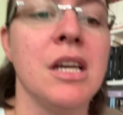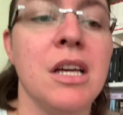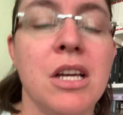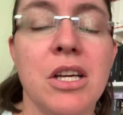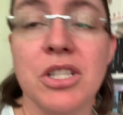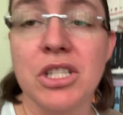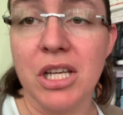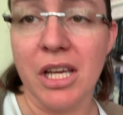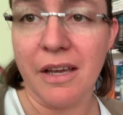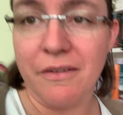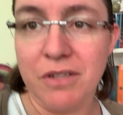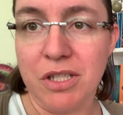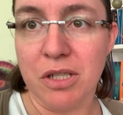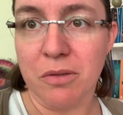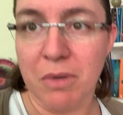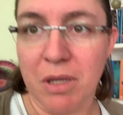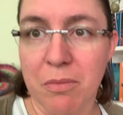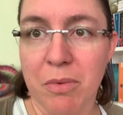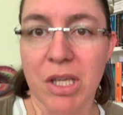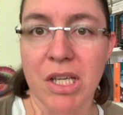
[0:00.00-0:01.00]
she gave it to
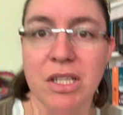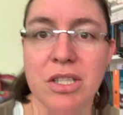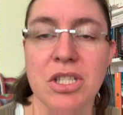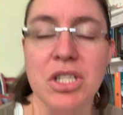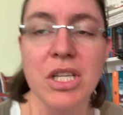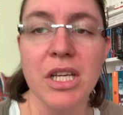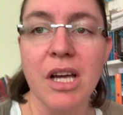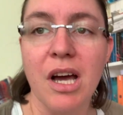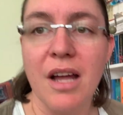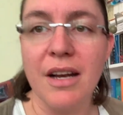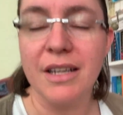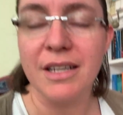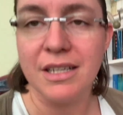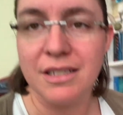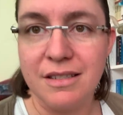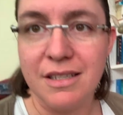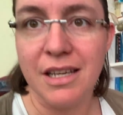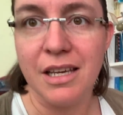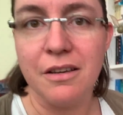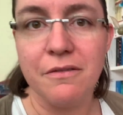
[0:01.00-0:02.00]
me because she got it
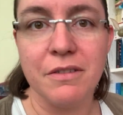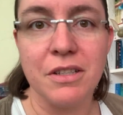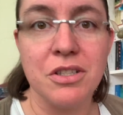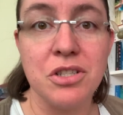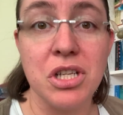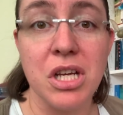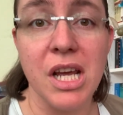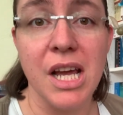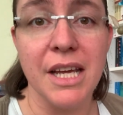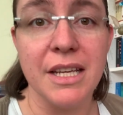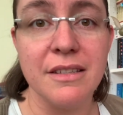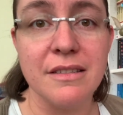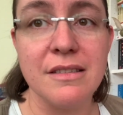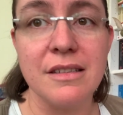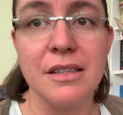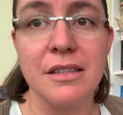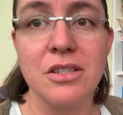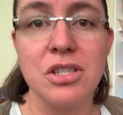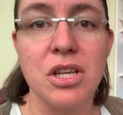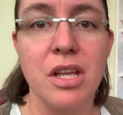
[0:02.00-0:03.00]
as a gift and she hates
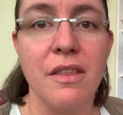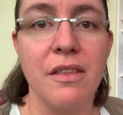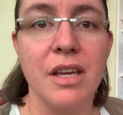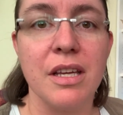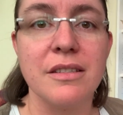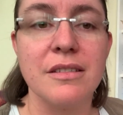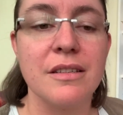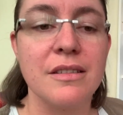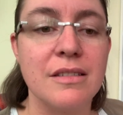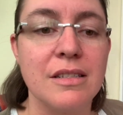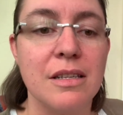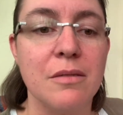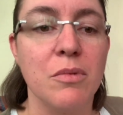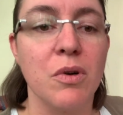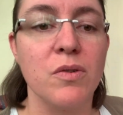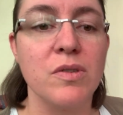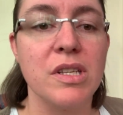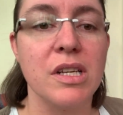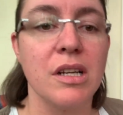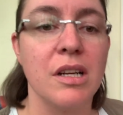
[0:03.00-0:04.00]
it. She thinks it's the
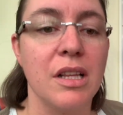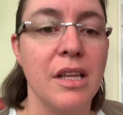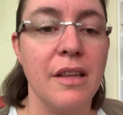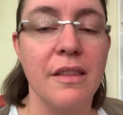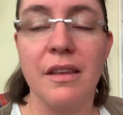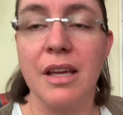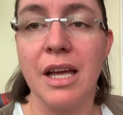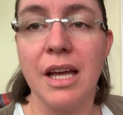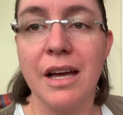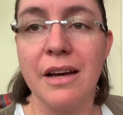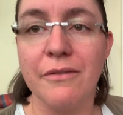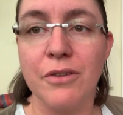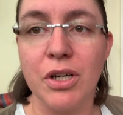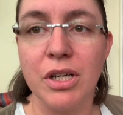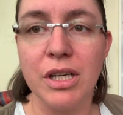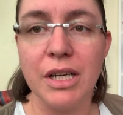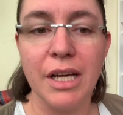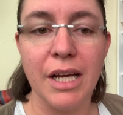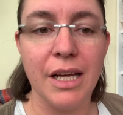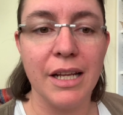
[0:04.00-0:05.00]
most ugly thing
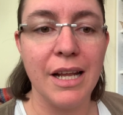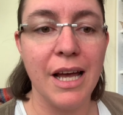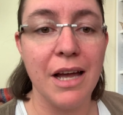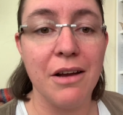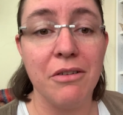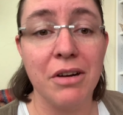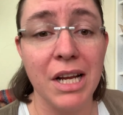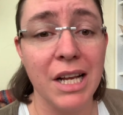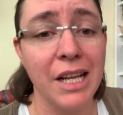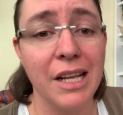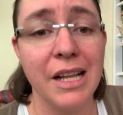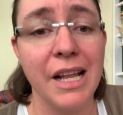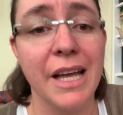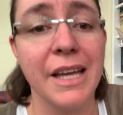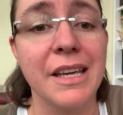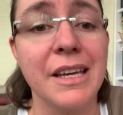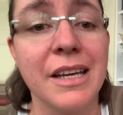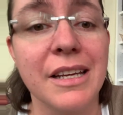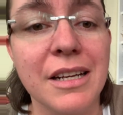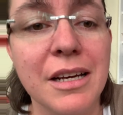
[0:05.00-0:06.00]
ever and I really
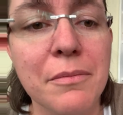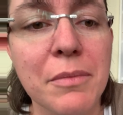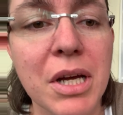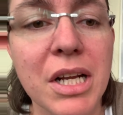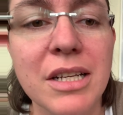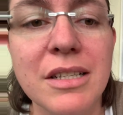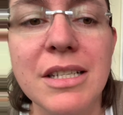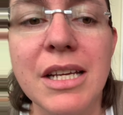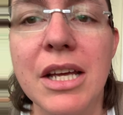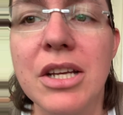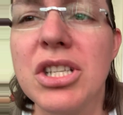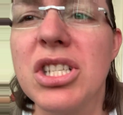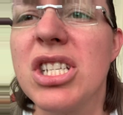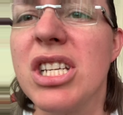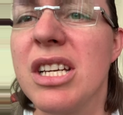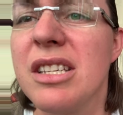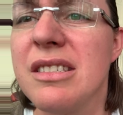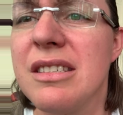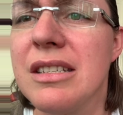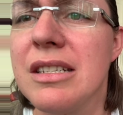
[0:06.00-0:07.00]
like it. I'm gonna take
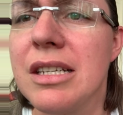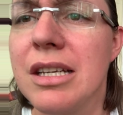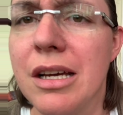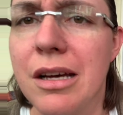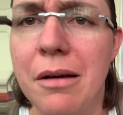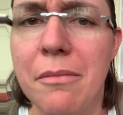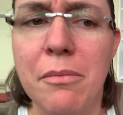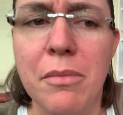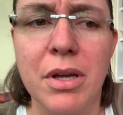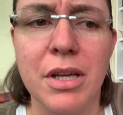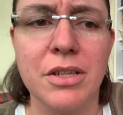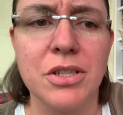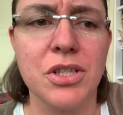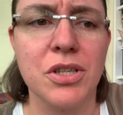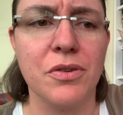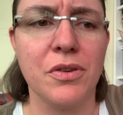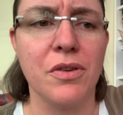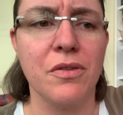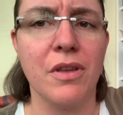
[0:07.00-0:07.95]
just a cup and show you